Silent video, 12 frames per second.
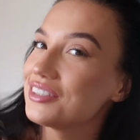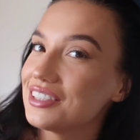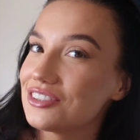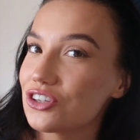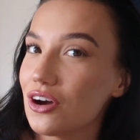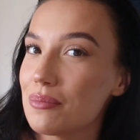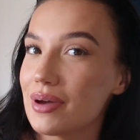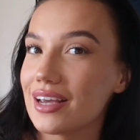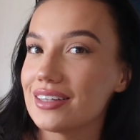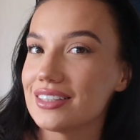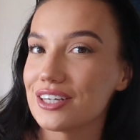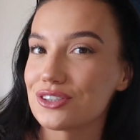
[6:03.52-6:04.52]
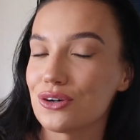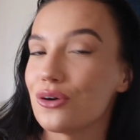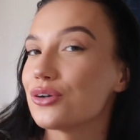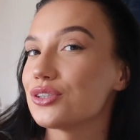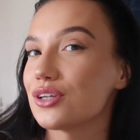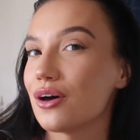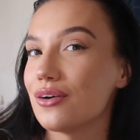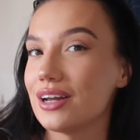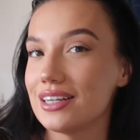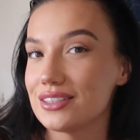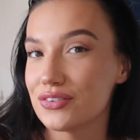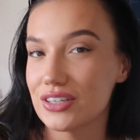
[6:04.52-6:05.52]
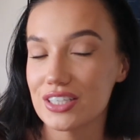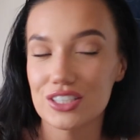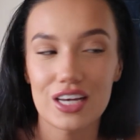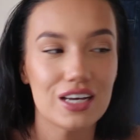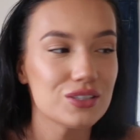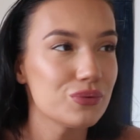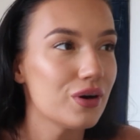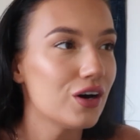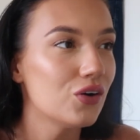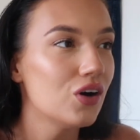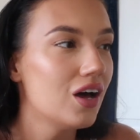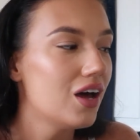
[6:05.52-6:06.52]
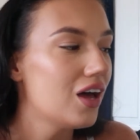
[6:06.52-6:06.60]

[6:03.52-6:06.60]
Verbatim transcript: I did try and make a TikTok, so I need to finish that as well.